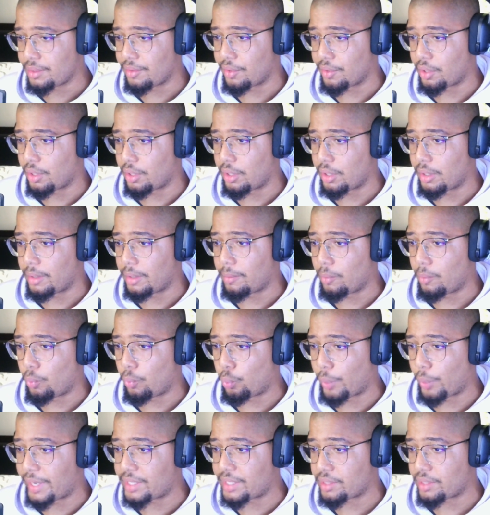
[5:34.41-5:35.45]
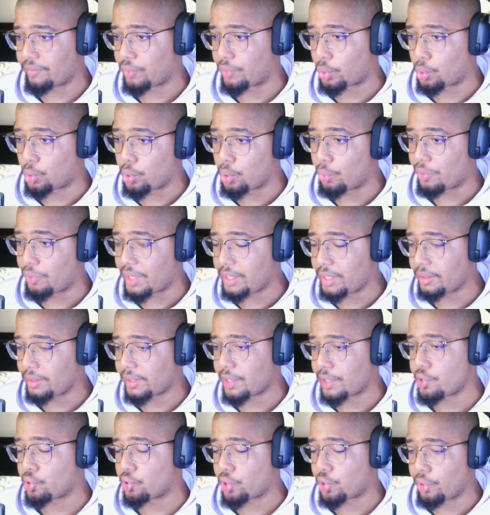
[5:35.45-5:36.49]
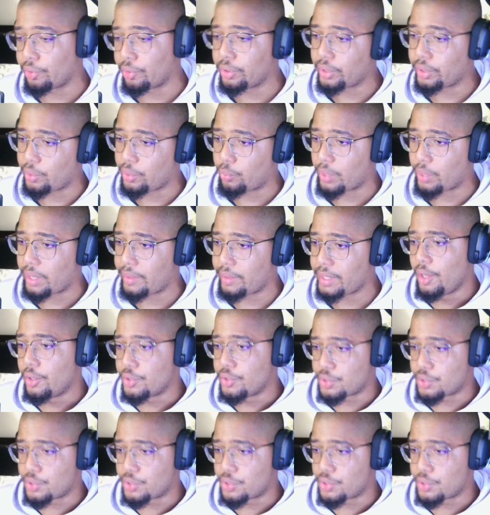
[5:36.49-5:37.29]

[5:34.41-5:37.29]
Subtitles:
the weight of the clothing that you're currently wearing